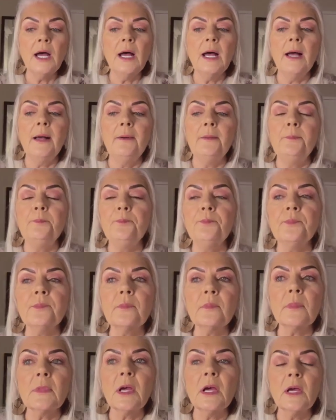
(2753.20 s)

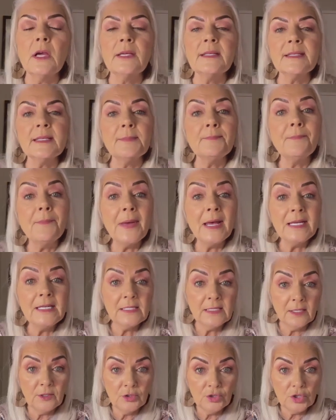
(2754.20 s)
It's a
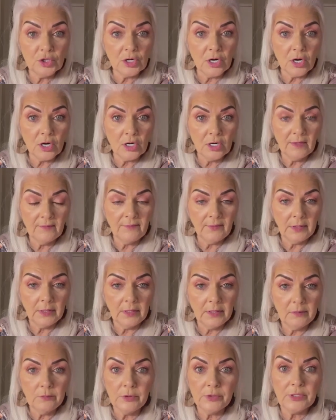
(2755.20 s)
mason jar
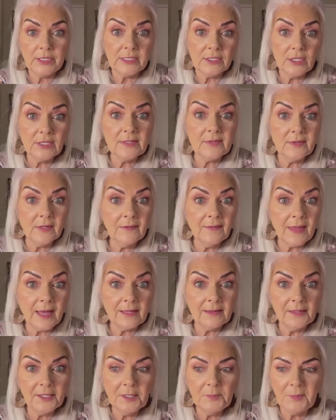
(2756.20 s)
event, which I just did
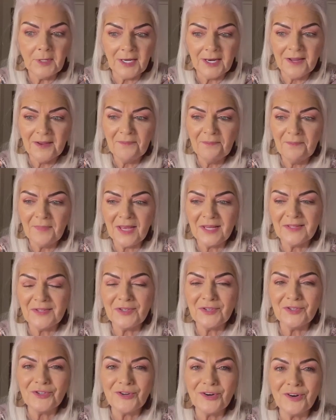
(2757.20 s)
that lemon
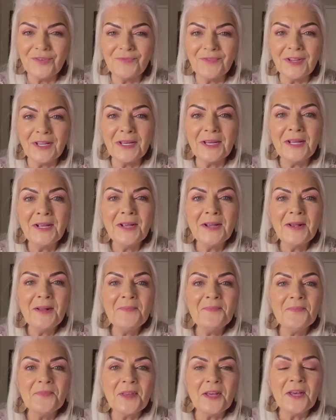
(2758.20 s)
mason jar event.
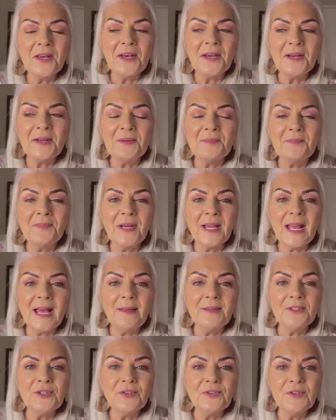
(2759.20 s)
But
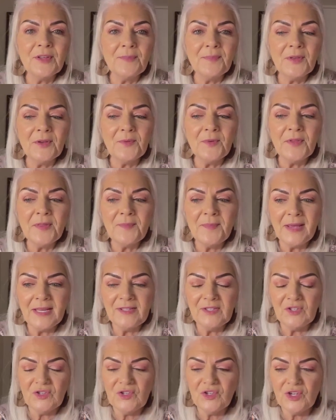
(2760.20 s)
I'll do something with the
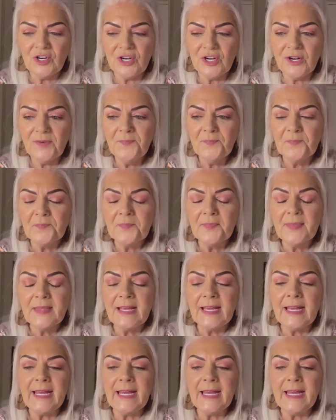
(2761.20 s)
mason jar.